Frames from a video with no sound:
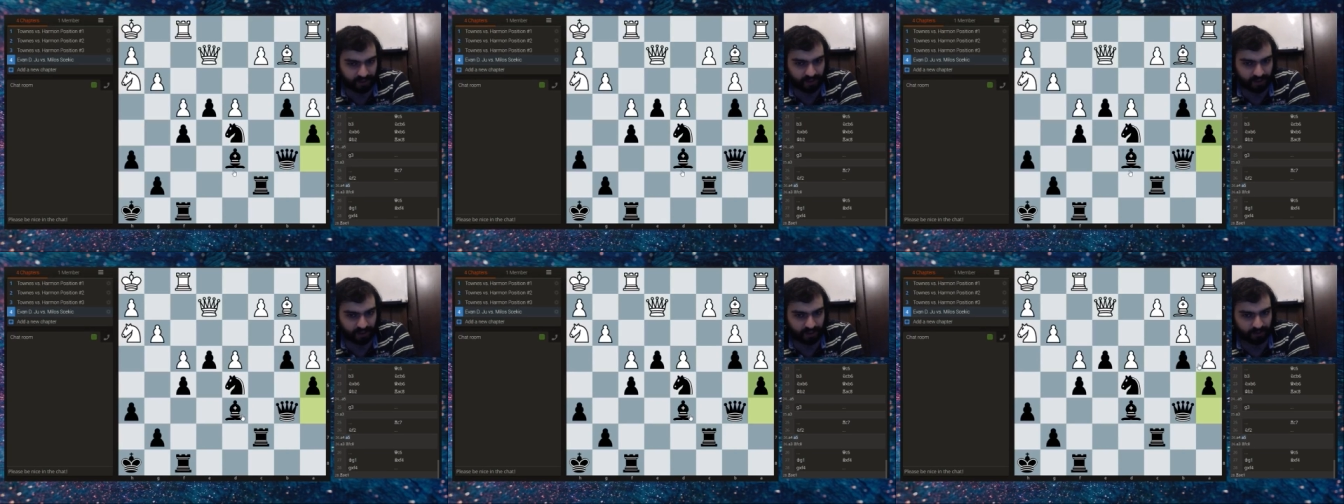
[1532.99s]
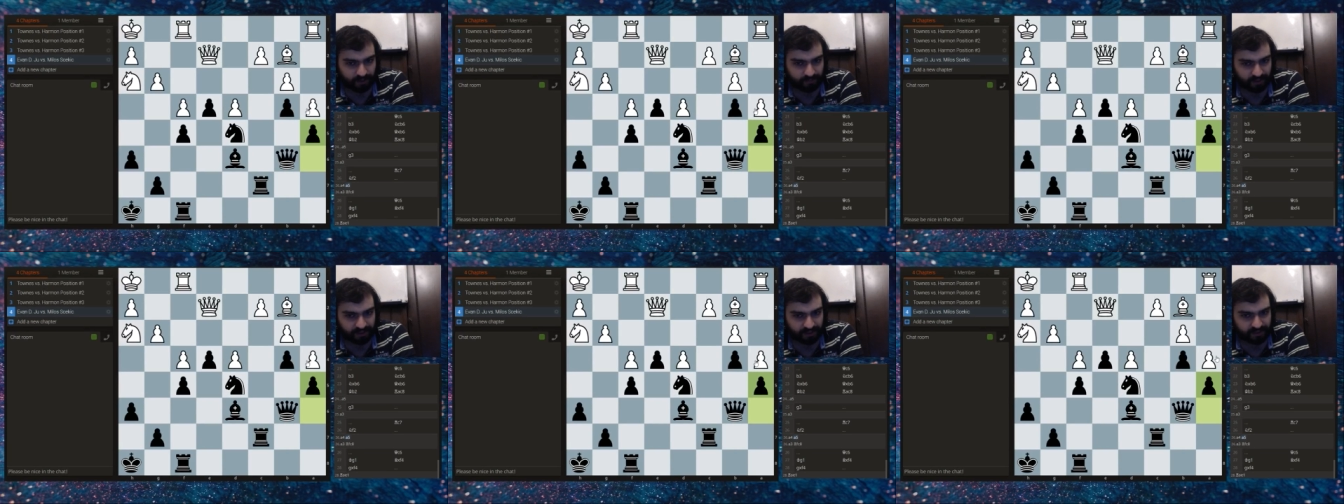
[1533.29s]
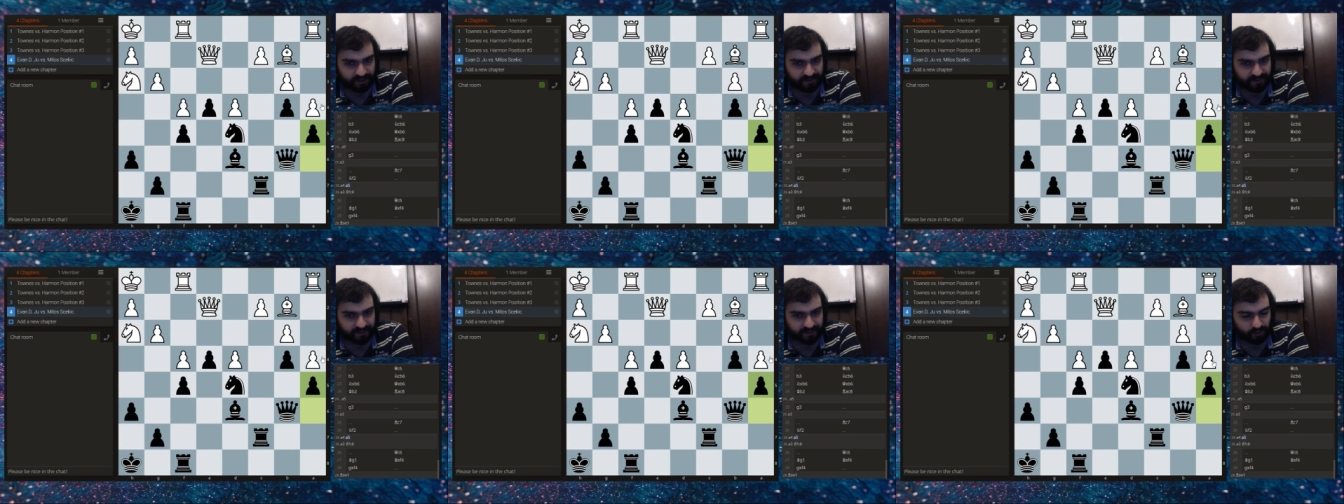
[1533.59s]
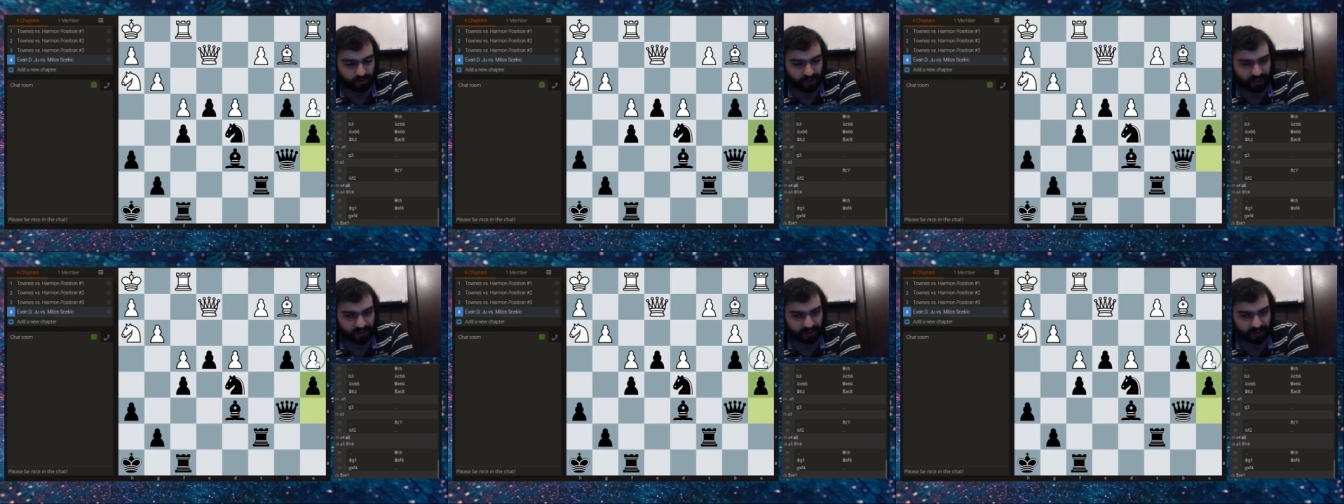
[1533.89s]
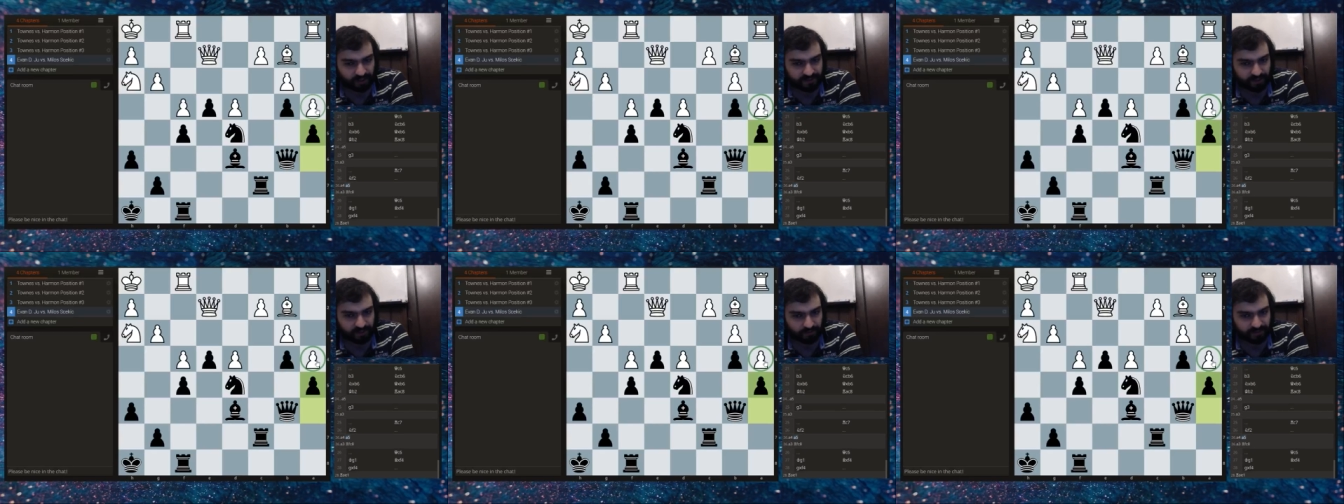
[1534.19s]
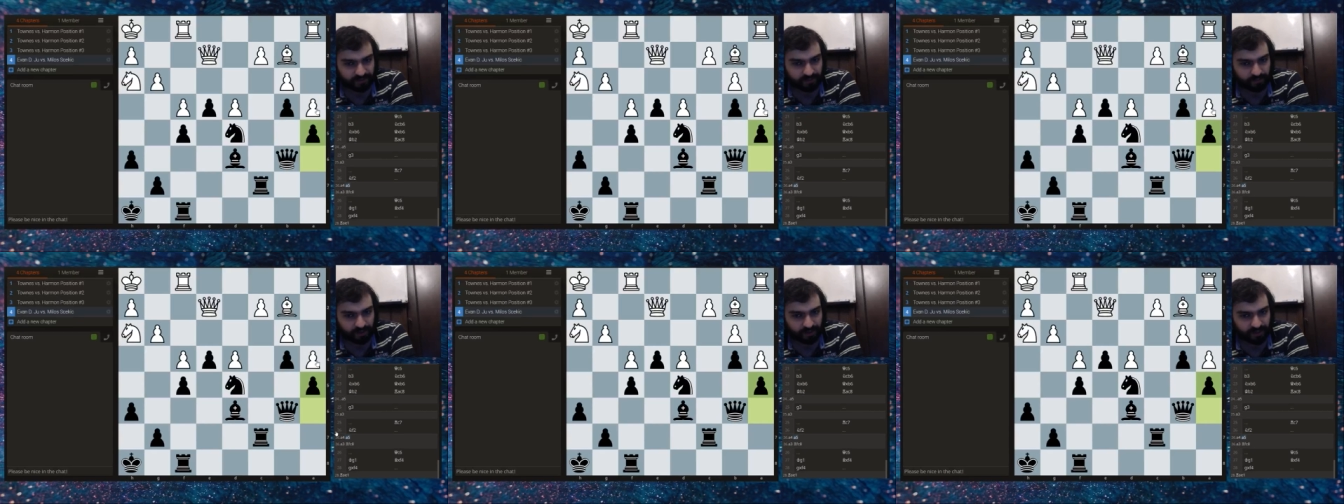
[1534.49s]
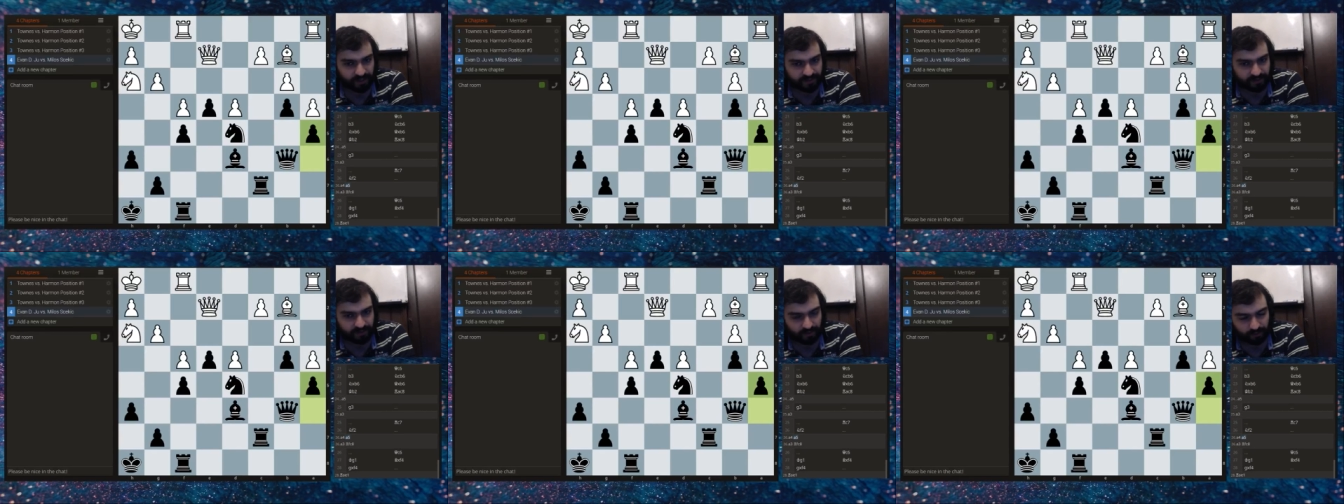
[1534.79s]
At least you gain some
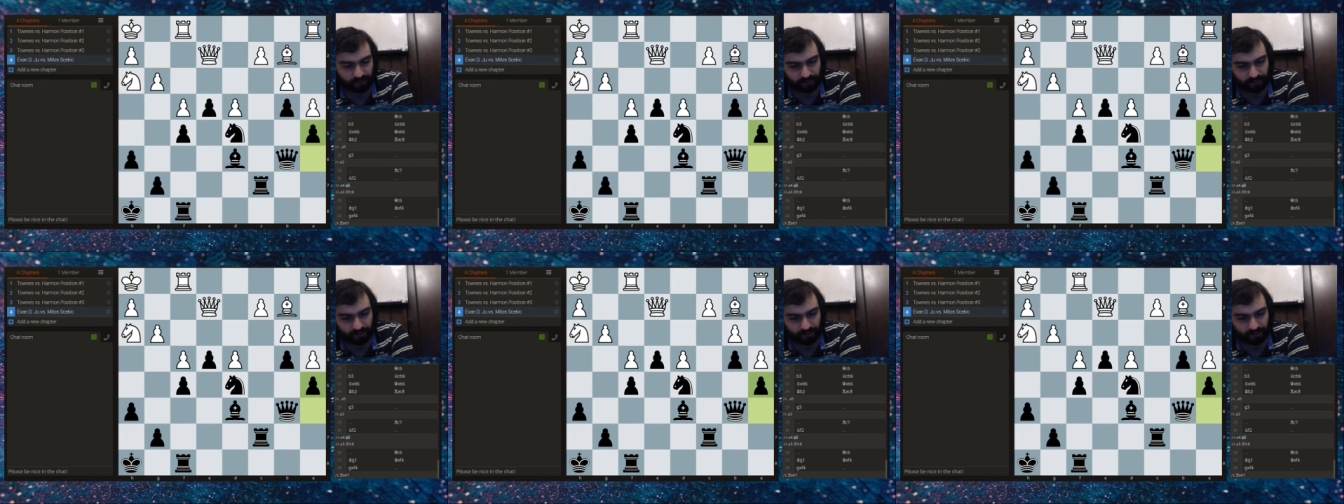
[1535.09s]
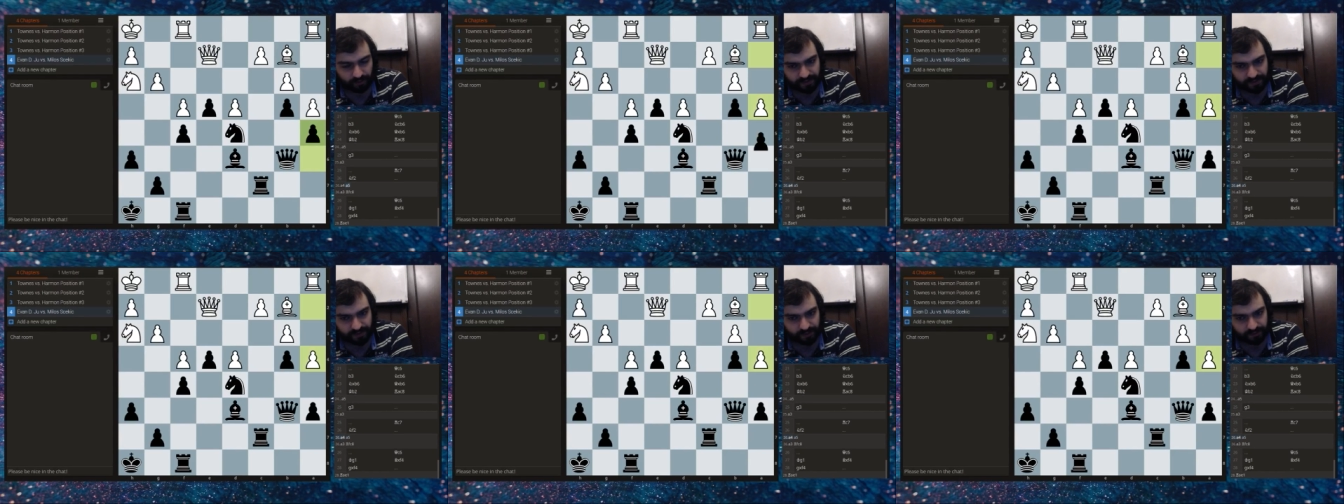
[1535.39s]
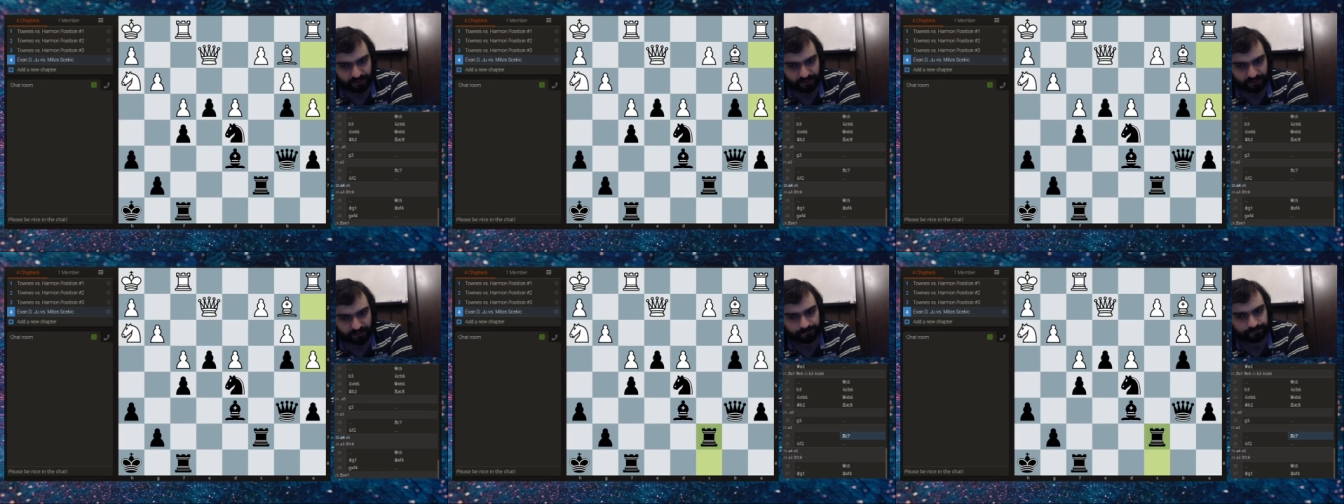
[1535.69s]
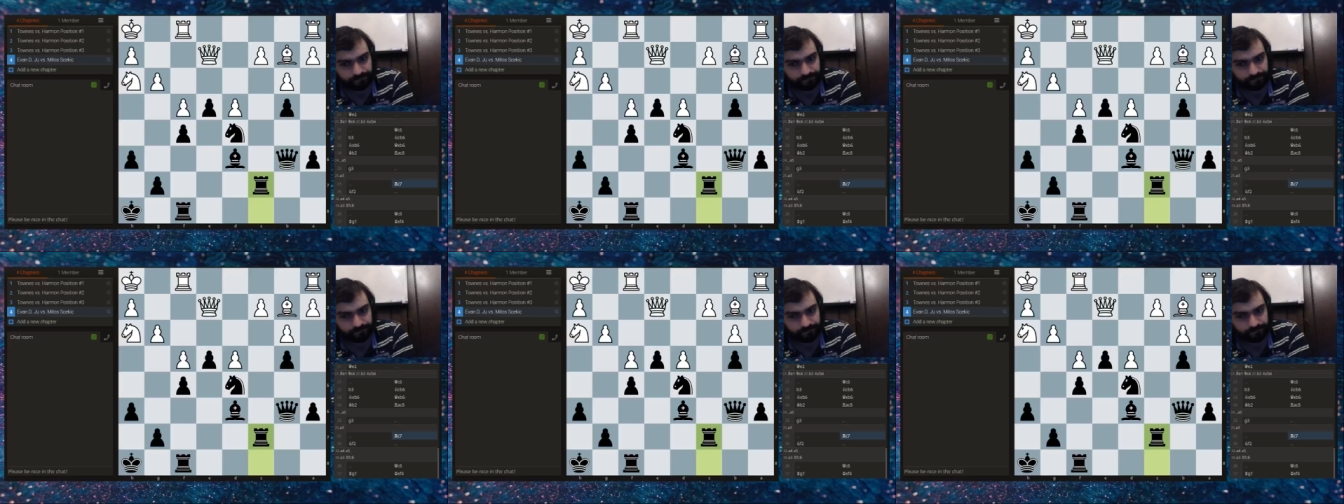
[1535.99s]
space on the queen side.